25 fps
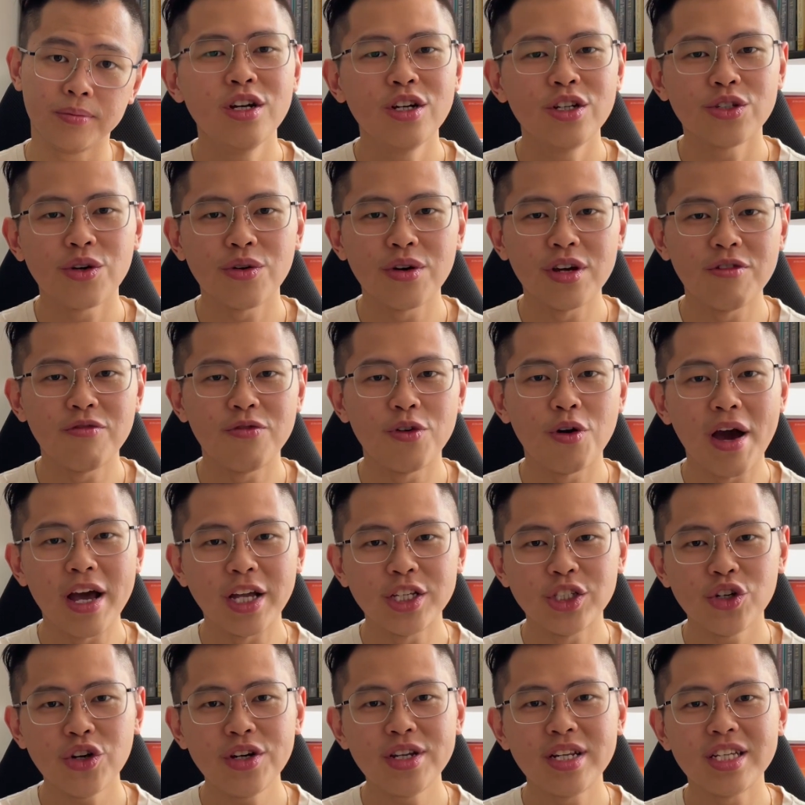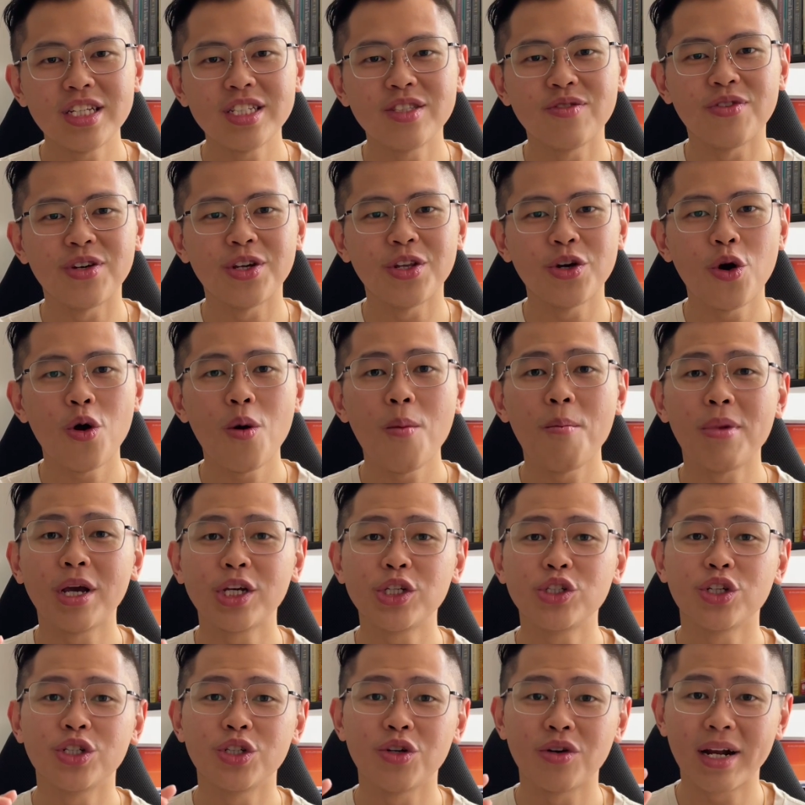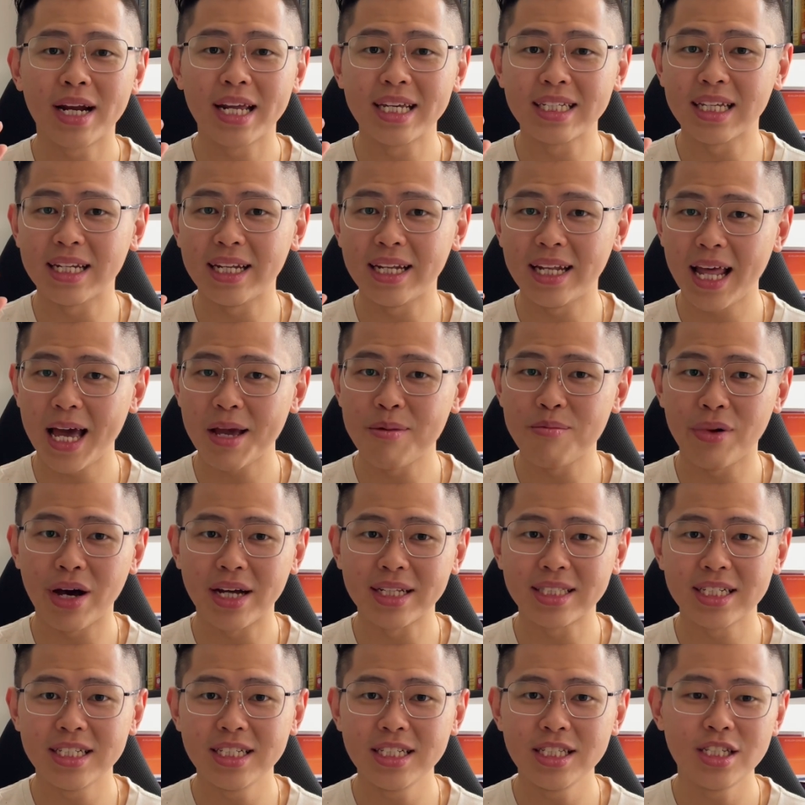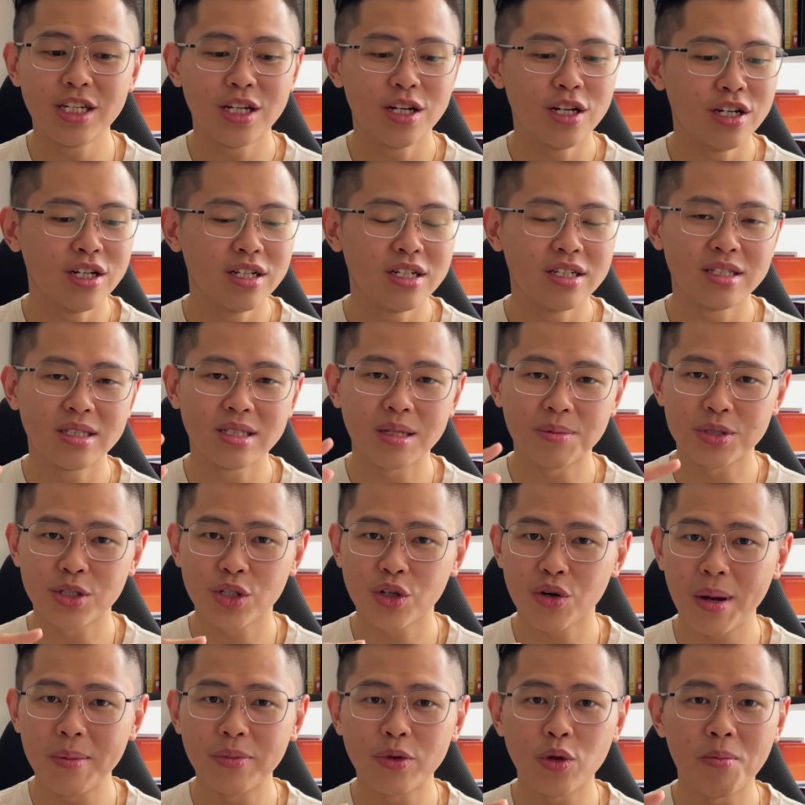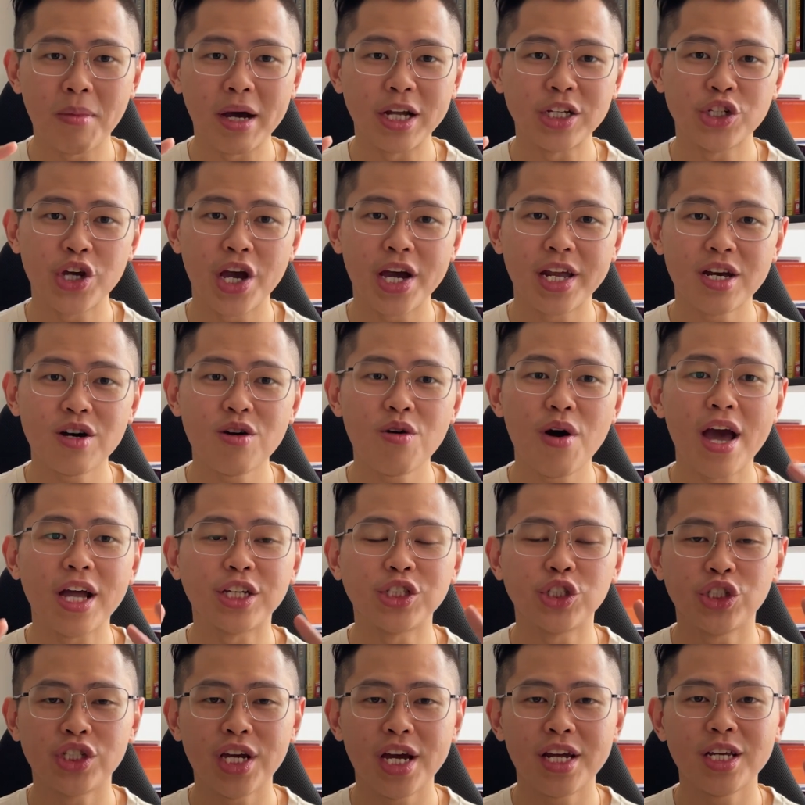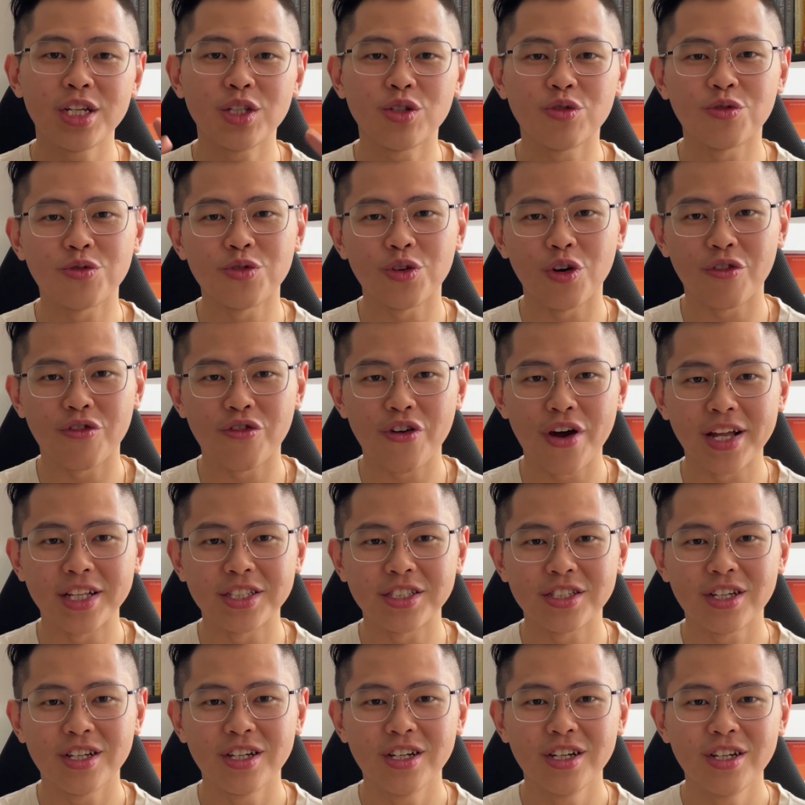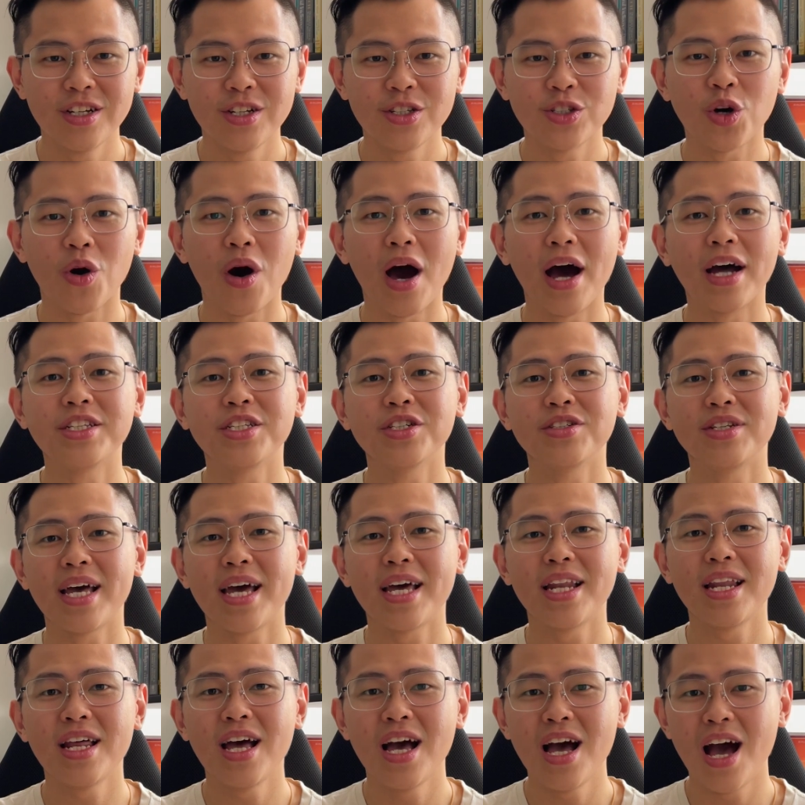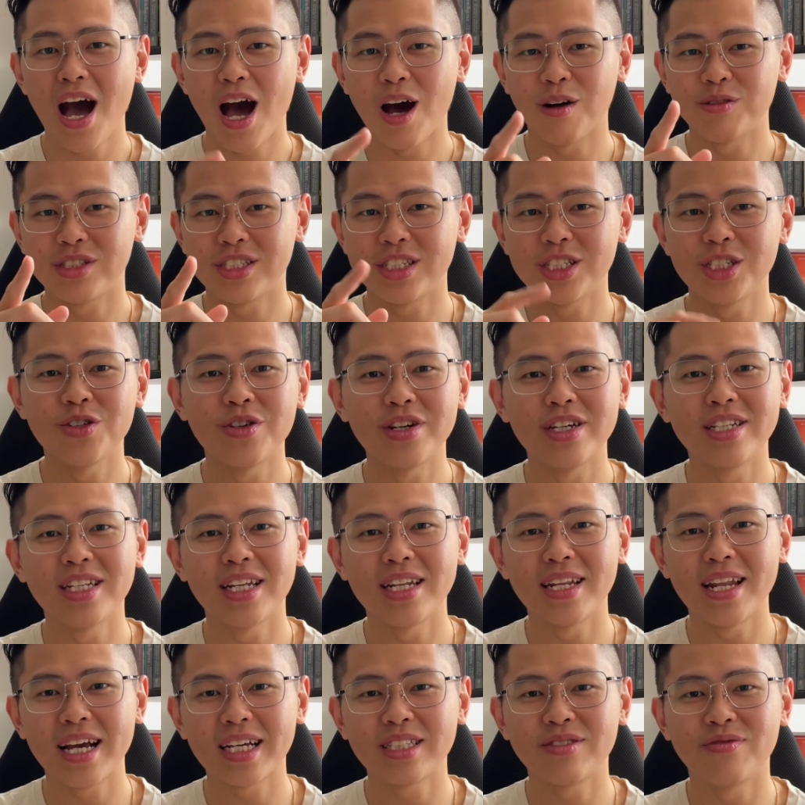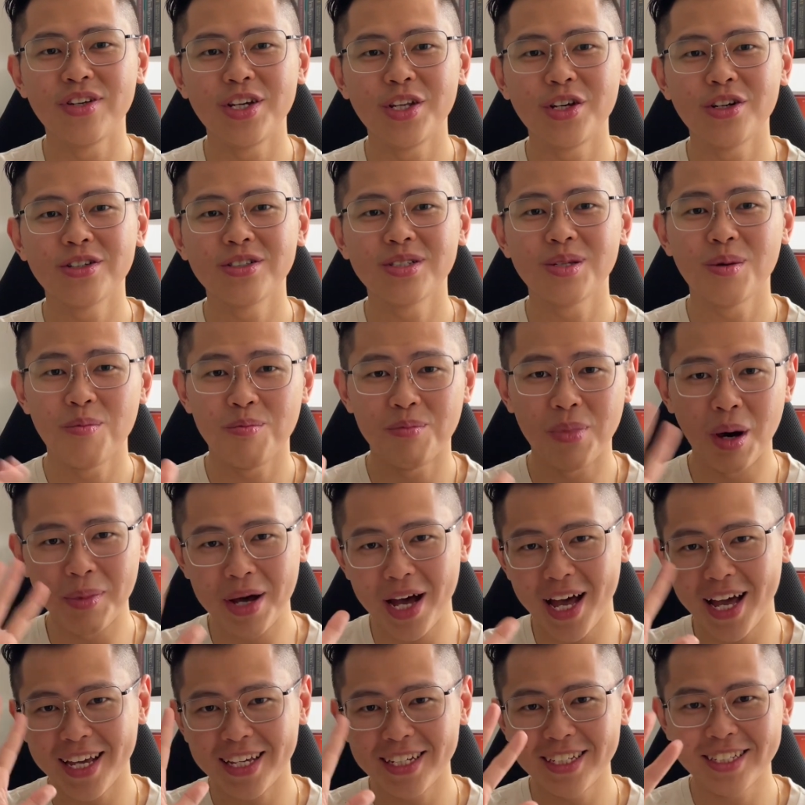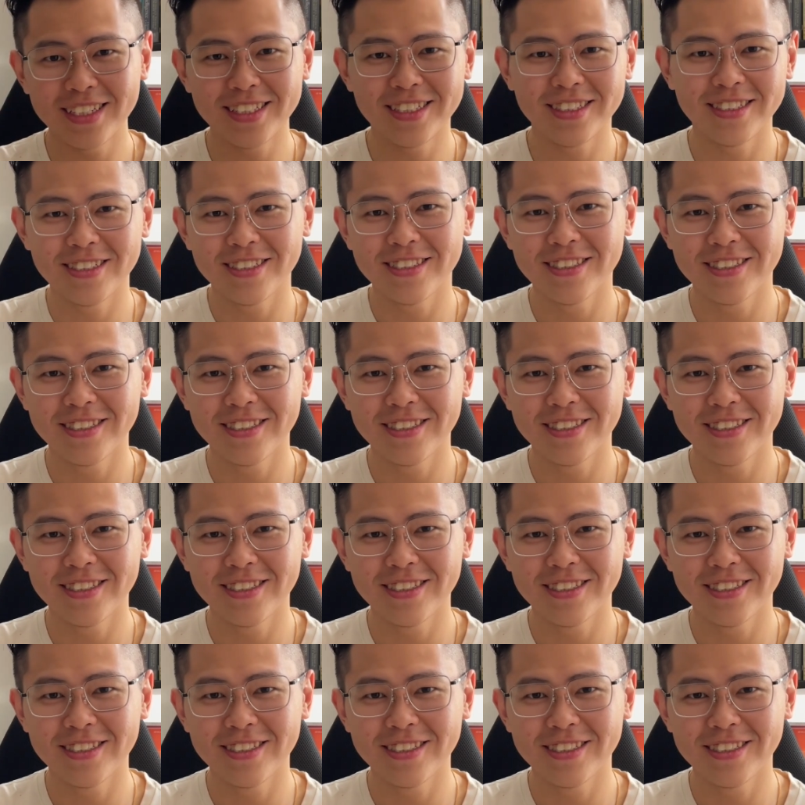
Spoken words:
So if you enjoyed this video, make sure you click the like button, subscribe to my channel and share it to your friends. So until then, I'll see you in the next videos. Bye bye.